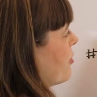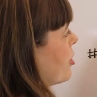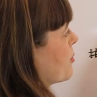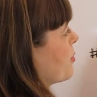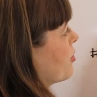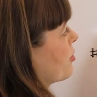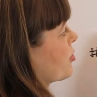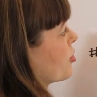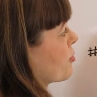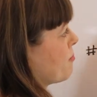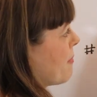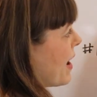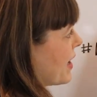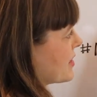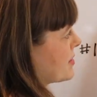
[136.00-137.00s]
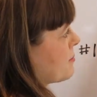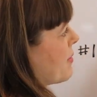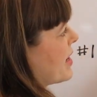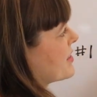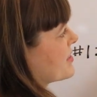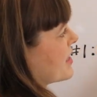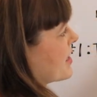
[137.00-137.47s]
variable, you're
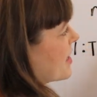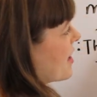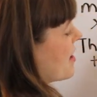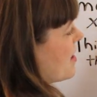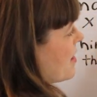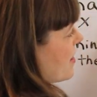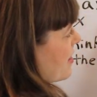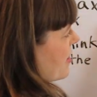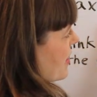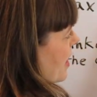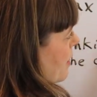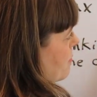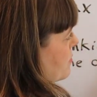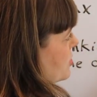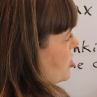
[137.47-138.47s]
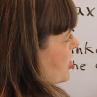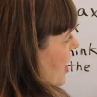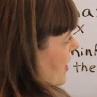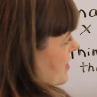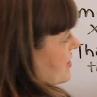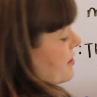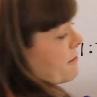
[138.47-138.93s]
maximizing the
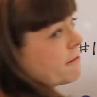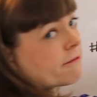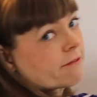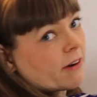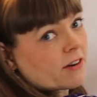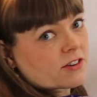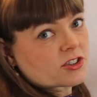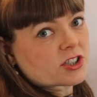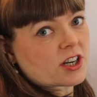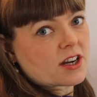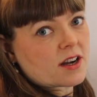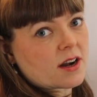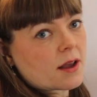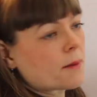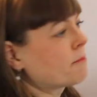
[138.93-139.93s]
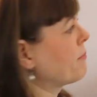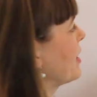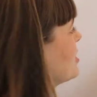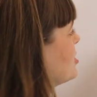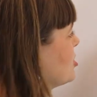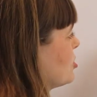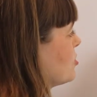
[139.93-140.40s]
objective function
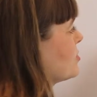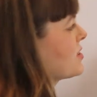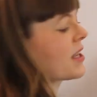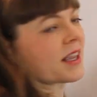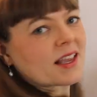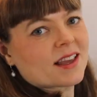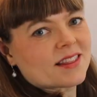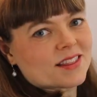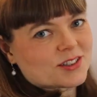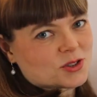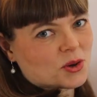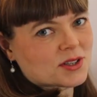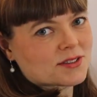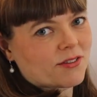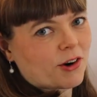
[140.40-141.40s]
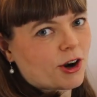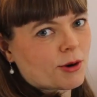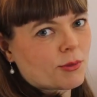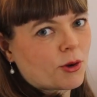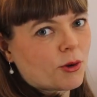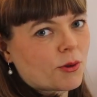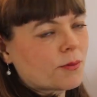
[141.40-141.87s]
by choosing the choice
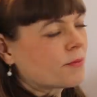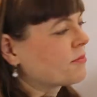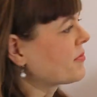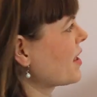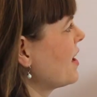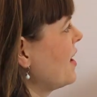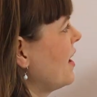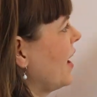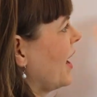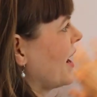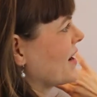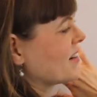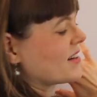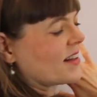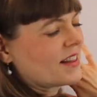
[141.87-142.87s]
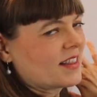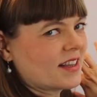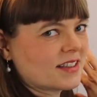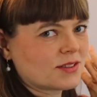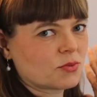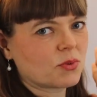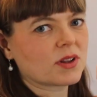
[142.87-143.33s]
variable. And
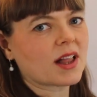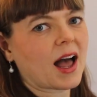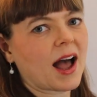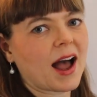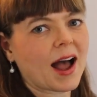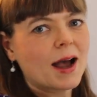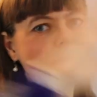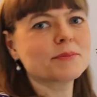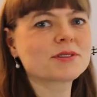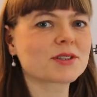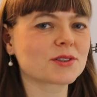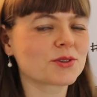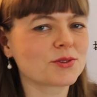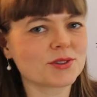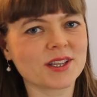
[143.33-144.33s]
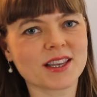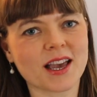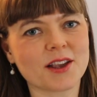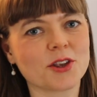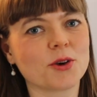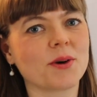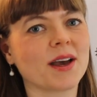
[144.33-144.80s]
this will absolutely
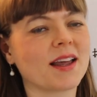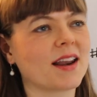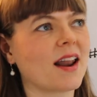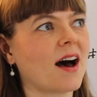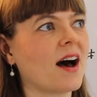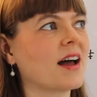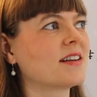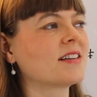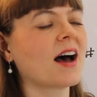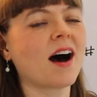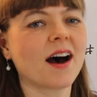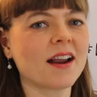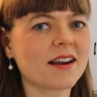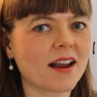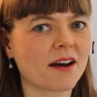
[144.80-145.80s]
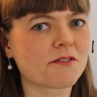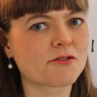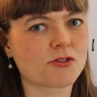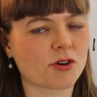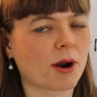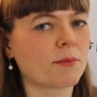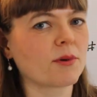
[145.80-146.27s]
get you in a ton of
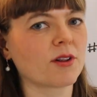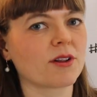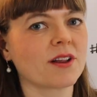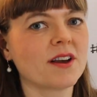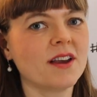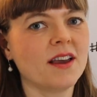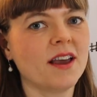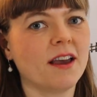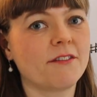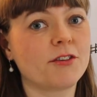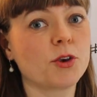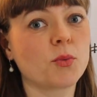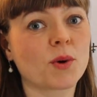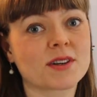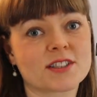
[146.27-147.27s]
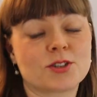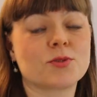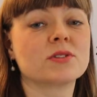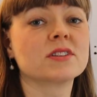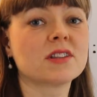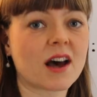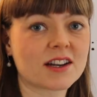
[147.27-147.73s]
trouble if you want
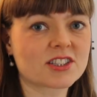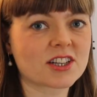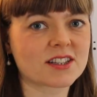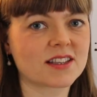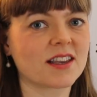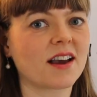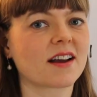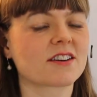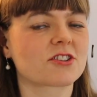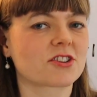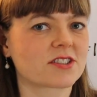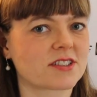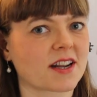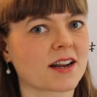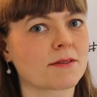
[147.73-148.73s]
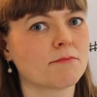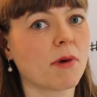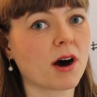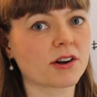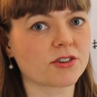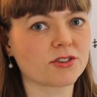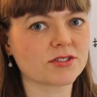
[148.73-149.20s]
to logically understand
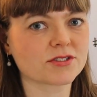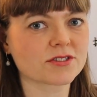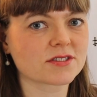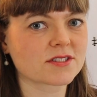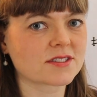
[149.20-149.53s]
models